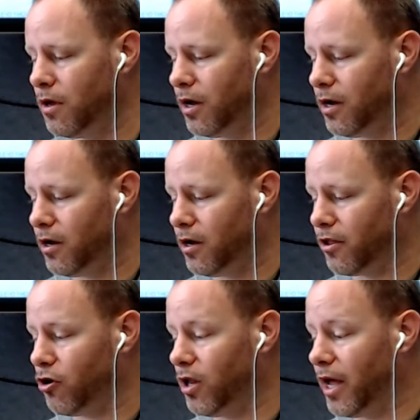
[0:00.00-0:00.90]
The
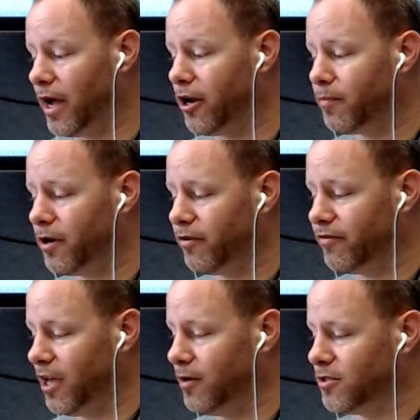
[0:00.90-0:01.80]
current lineup
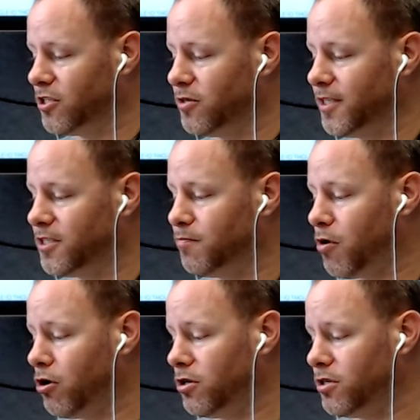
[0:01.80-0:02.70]
of games is a bit
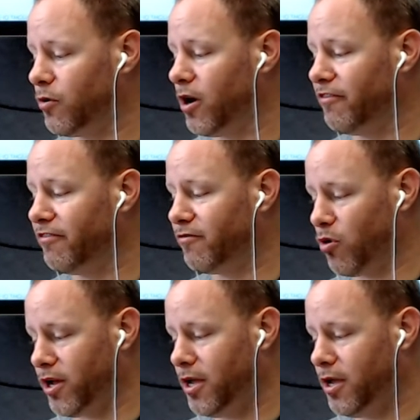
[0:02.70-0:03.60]
sparse at around
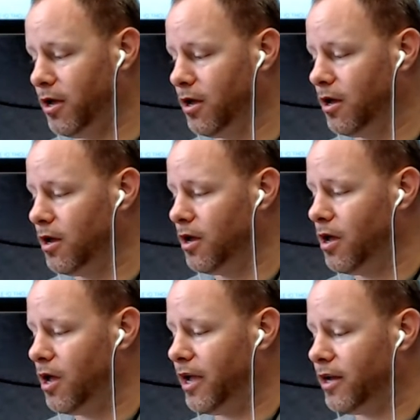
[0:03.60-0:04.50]
40.
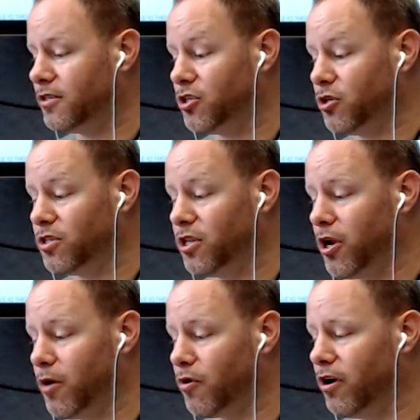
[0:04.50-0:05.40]
And so is the
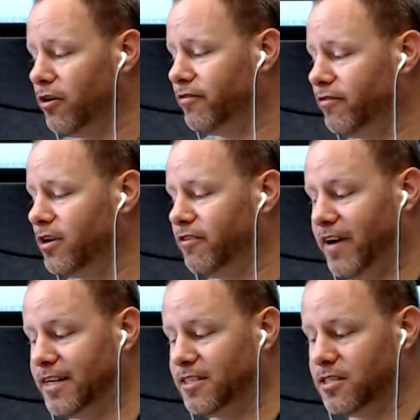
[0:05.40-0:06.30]
number of
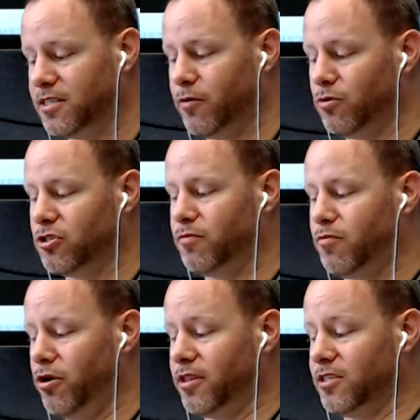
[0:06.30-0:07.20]
devices that will
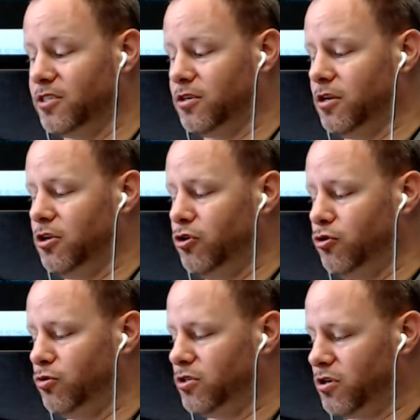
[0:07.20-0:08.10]
support this
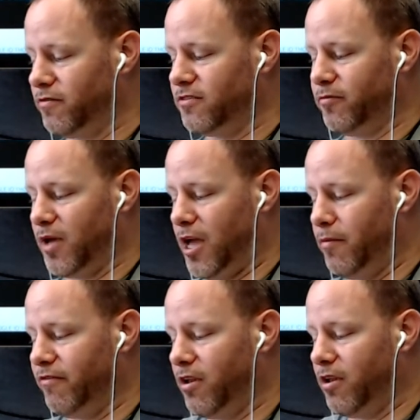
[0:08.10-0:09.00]
new service from
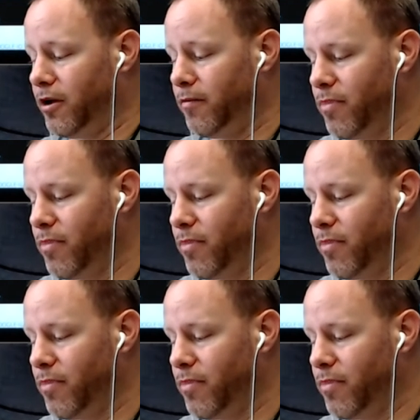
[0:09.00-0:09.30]
GameFly.